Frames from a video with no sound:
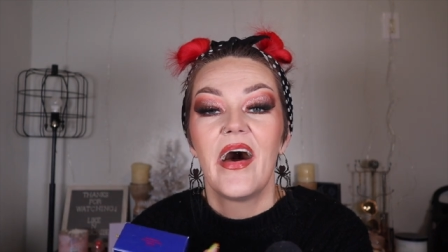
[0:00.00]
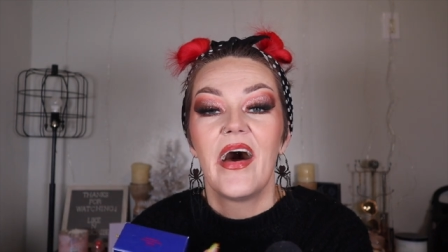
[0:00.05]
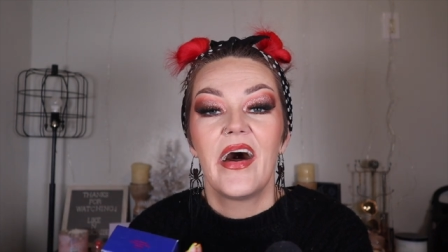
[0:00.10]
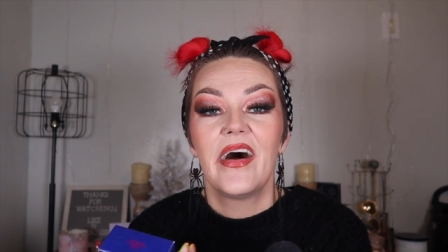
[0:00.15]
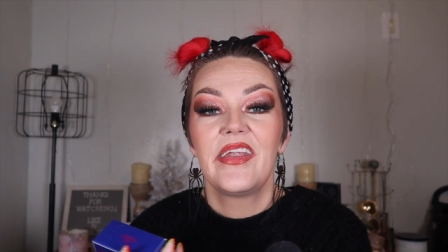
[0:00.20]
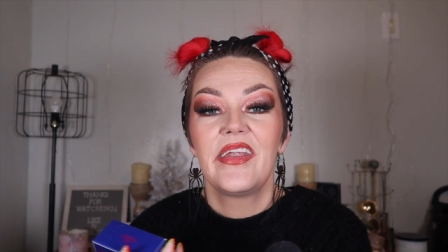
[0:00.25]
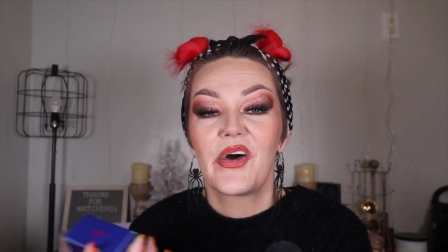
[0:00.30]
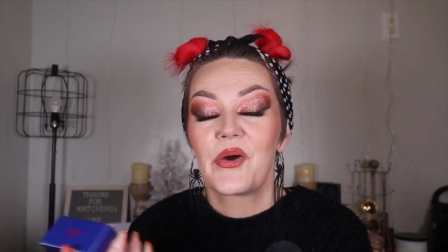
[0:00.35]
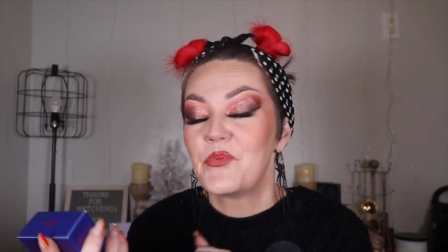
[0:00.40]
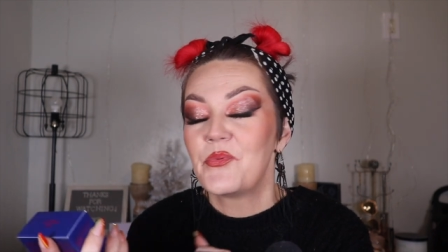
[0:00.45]

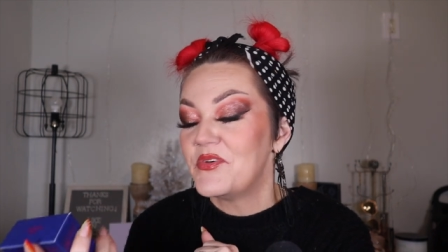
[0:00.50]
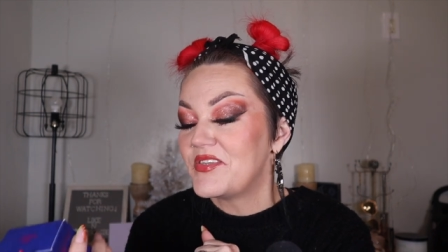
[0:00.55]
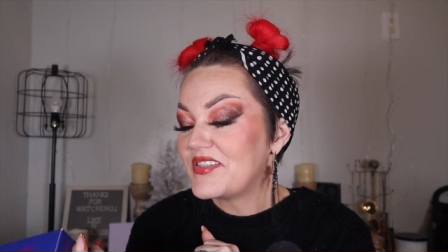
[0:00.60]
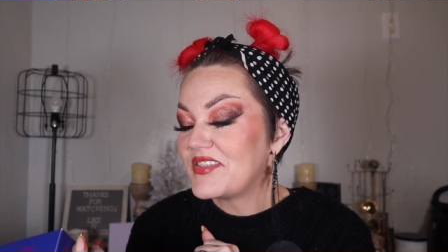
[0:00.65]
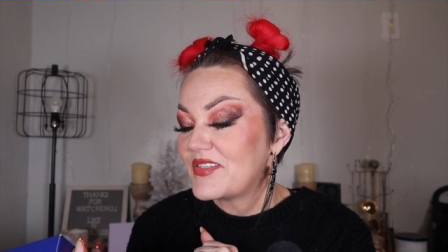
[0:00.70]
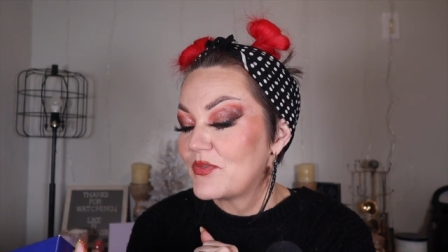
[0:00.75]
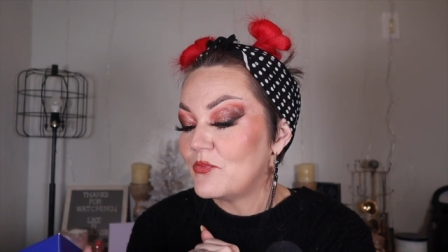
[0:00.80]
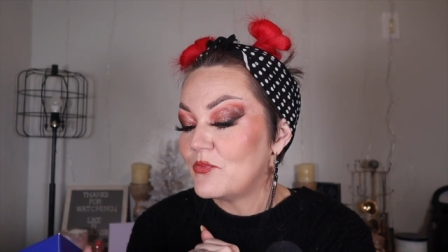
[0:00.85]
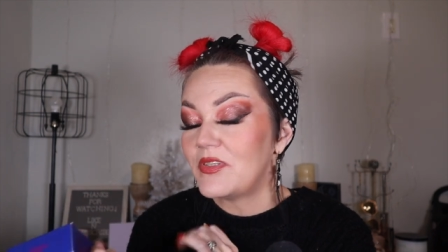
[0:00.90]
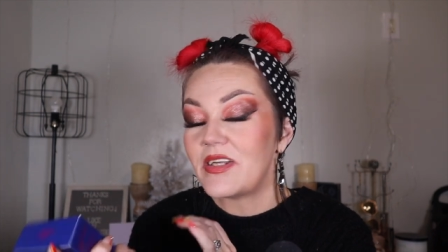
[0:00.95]
And I
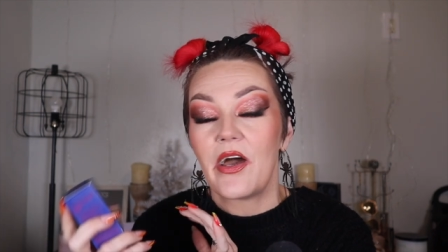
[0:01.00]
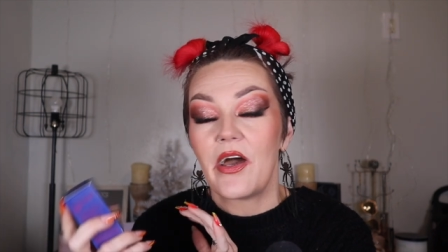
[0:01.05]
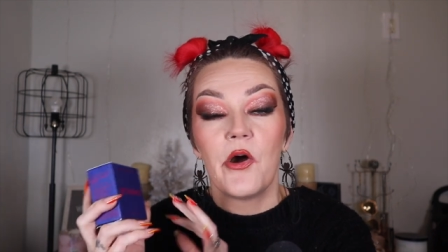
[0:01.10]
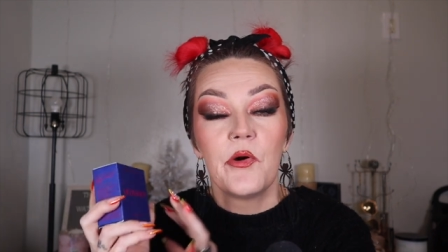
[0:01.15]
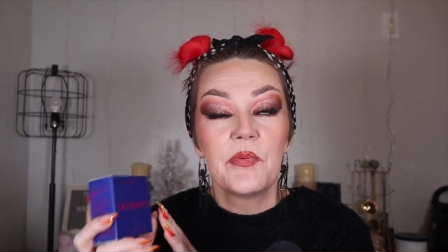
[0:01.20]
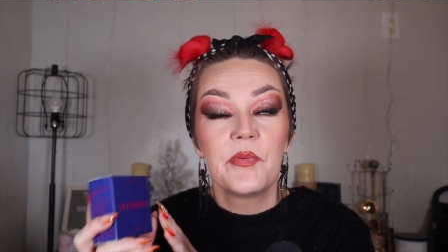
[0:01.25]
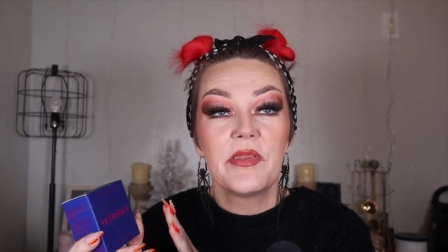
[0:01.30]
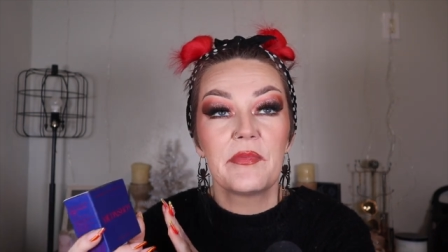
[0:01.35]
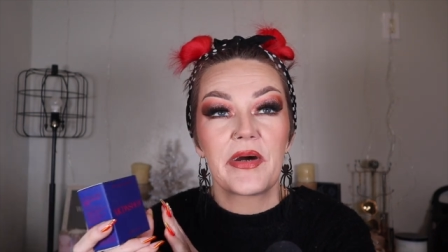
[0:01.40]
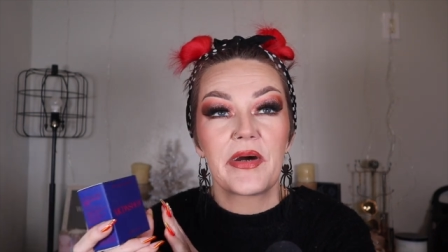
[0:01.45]
was, when I
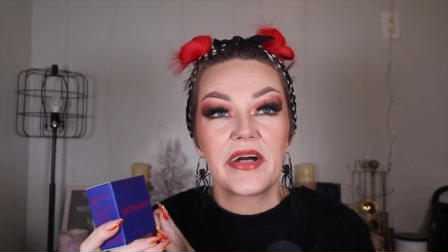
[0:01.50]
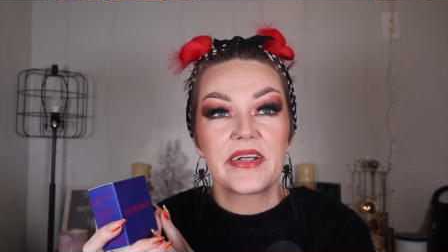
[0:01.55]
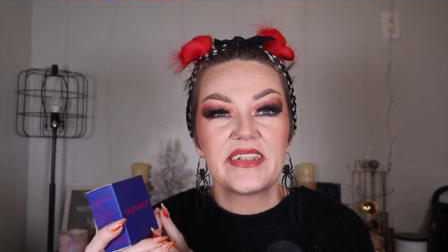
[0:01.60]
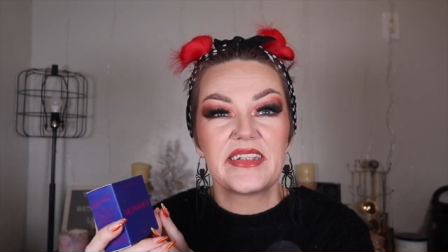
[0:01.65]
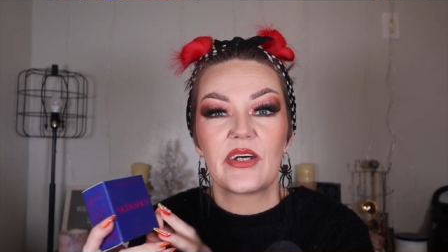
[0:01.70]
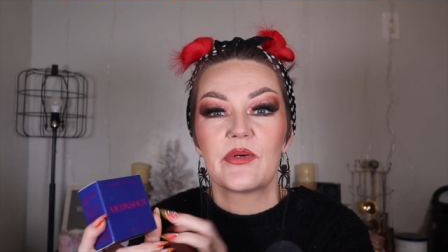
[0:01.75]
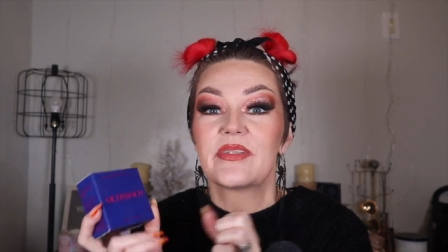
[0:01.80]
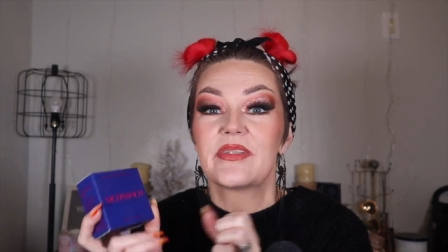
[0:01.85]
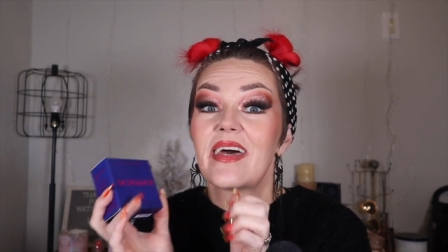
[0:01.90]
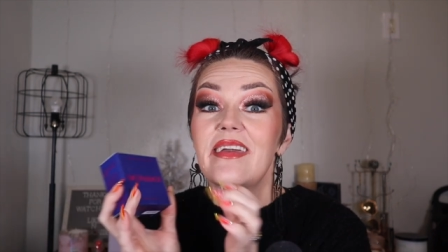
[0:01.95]
opened the box,
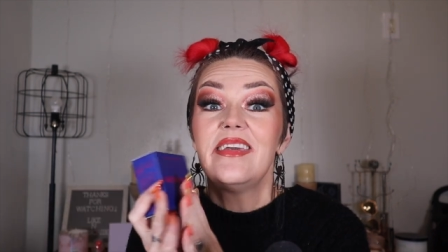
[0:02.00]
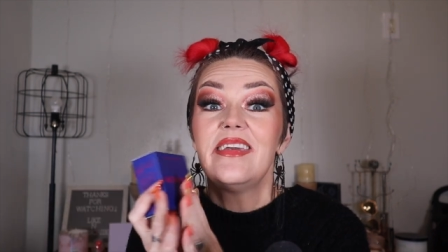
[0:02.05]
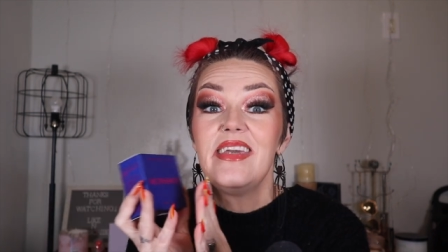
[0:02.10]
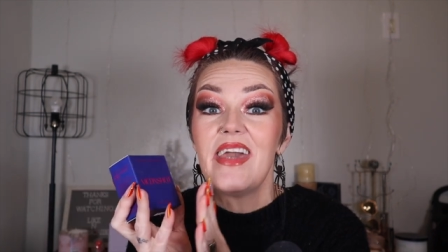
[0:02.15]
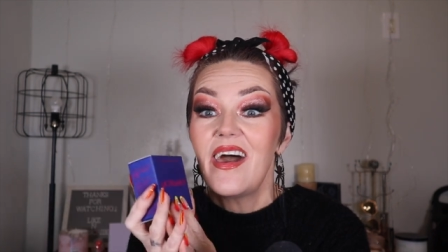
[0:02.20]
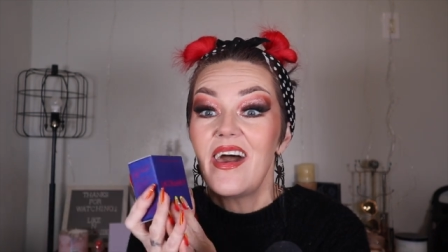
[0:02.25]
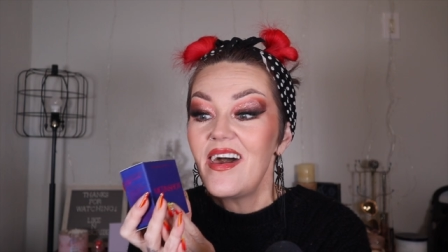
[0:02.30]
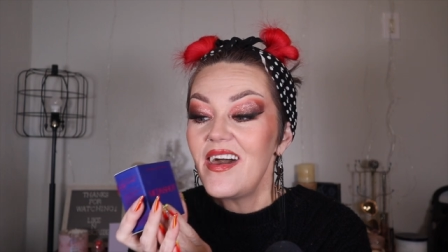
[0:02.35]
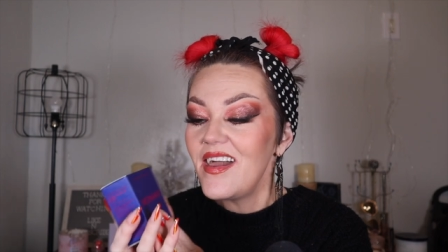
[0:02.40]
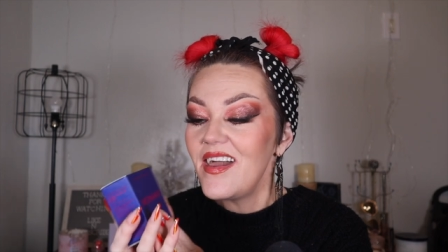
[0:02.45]
I was like,
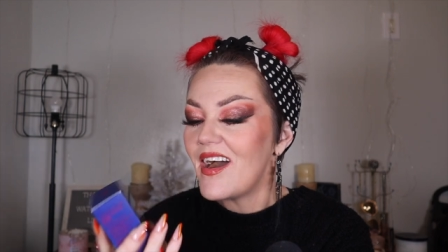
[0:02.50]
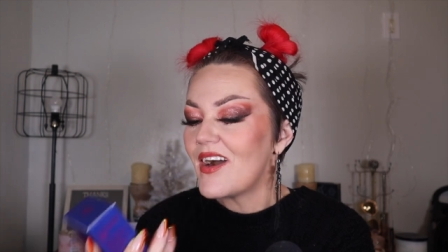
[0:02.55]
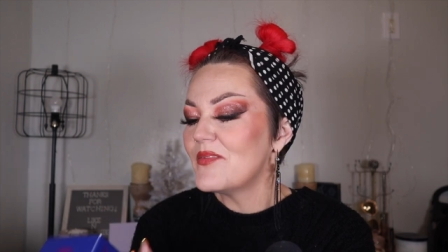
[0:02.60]
yay,